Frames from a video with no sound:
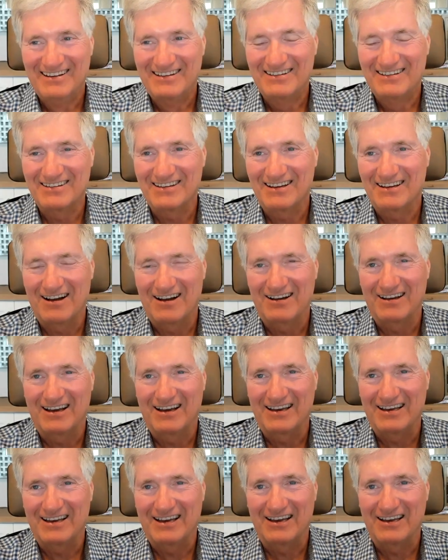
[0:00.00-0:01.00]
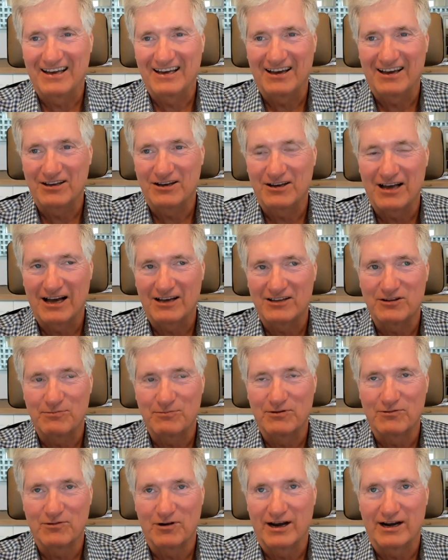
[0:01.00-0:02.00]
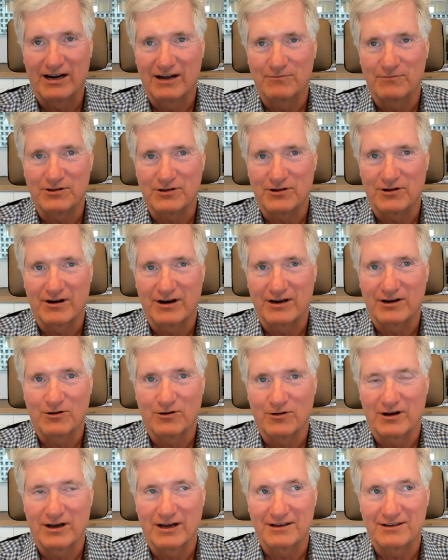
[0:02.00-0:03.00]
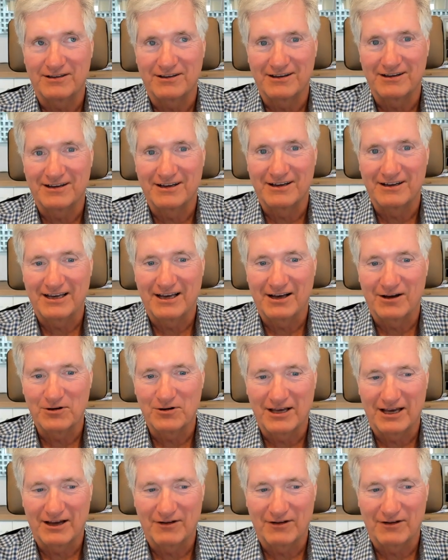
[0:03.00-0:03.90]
She's like, oh, yeah, you guys have been right. I'm sorry. You're right. Yeah, okay.